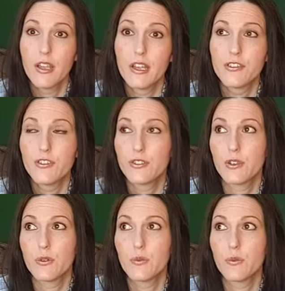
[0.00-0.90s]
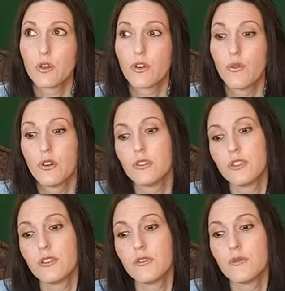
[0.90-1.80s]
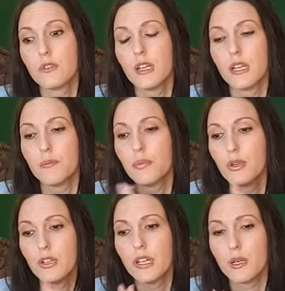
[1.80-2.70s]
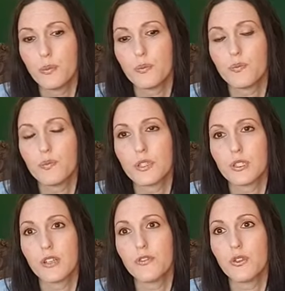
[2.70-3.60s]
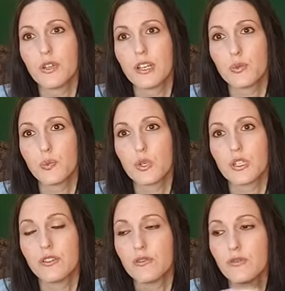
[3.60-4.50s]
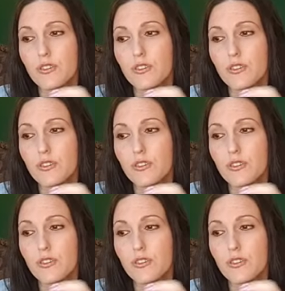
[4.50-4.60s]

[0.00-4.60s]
And so we're going to put up, if you guys want to